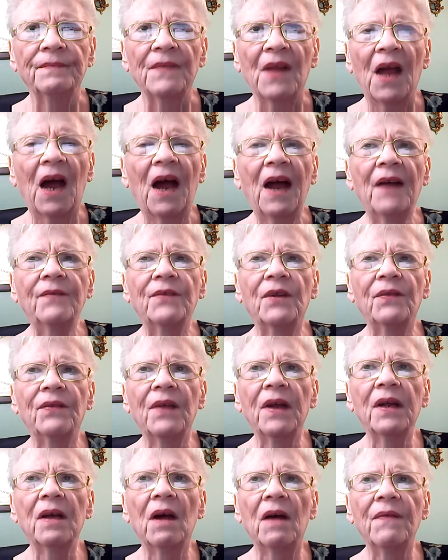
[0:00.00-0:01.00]
have to
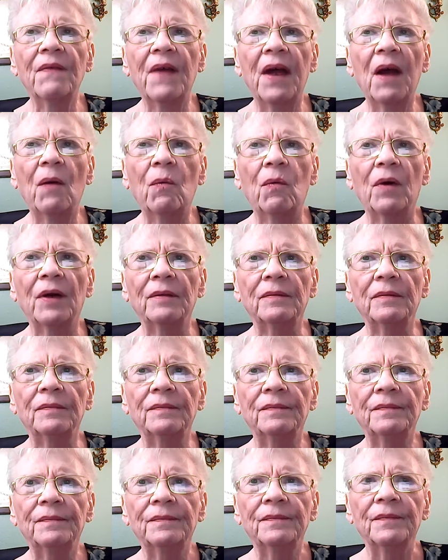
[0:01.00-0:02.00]
think on that one.
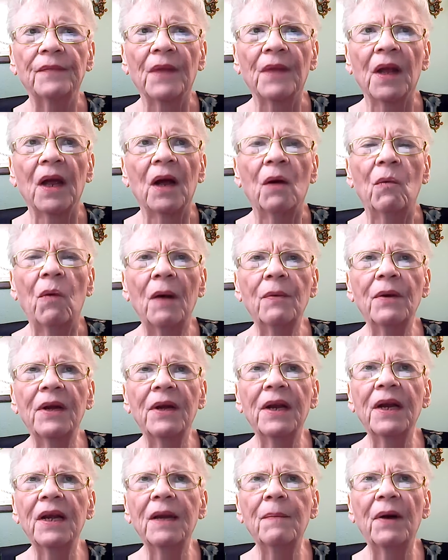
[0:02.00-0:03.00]
Why would
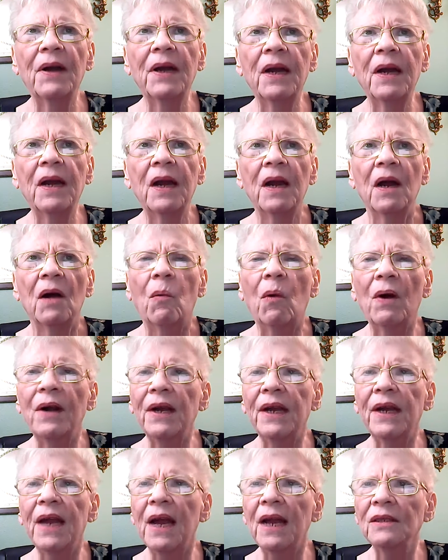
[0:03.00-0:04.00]
anybody want
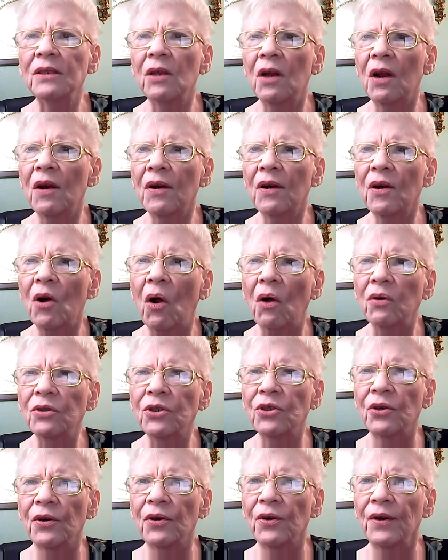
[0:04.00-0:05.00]
to cancel our
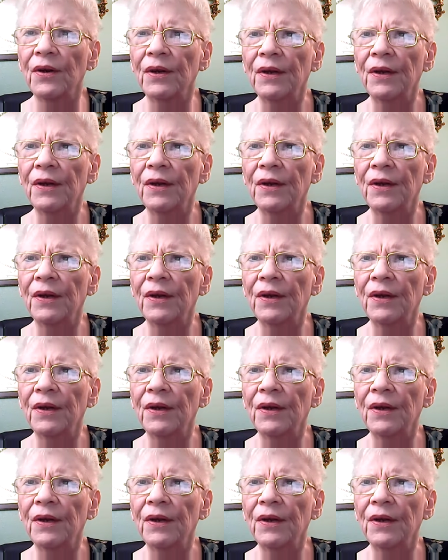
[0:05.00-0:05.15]
culture?